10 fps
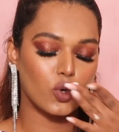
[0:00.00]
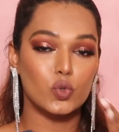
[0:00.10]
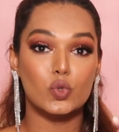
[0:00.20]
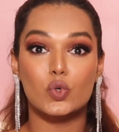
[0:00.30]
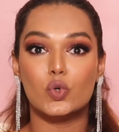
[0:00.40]

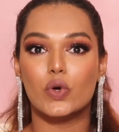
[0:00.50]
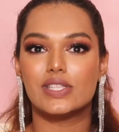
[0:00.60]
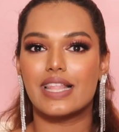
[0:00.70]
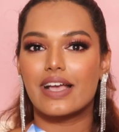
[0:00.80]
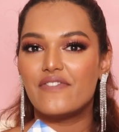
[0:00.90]
Ooh,
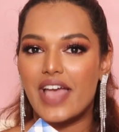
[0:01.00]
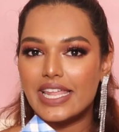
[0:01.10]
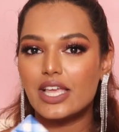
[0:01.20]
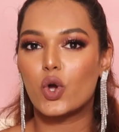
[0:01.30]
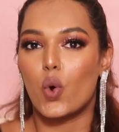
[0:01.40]
it's like a
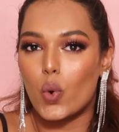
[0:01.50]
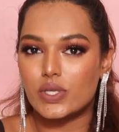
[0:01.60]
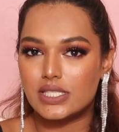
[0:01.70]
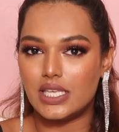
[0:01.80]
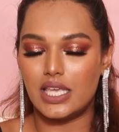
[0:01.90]
very
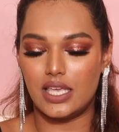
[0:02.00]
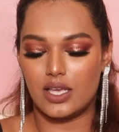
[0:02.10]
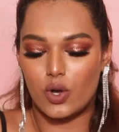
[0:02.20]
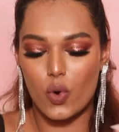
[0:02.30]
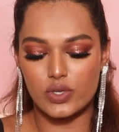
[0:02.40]

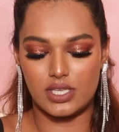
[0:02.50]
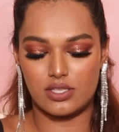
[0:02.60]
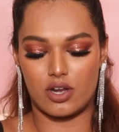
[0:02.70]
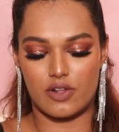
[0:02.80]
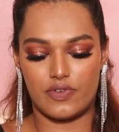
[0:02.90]
cozy
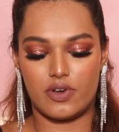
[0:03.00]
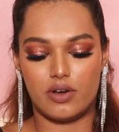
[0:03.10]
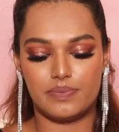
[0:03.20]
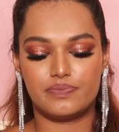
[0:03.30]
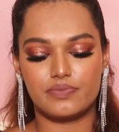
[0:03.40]
sort of a